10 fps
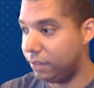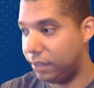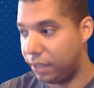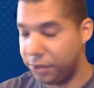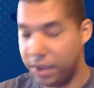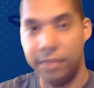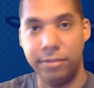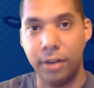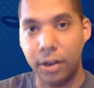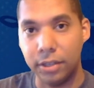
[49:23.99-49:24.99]
and then you
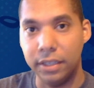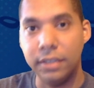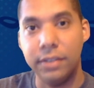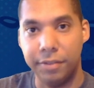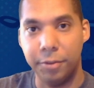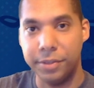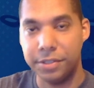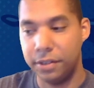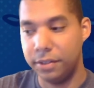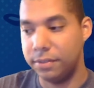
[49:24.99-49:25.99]
have All In. You have the
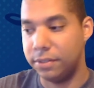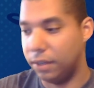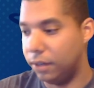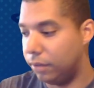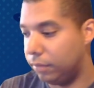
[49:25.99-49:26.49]
restart. So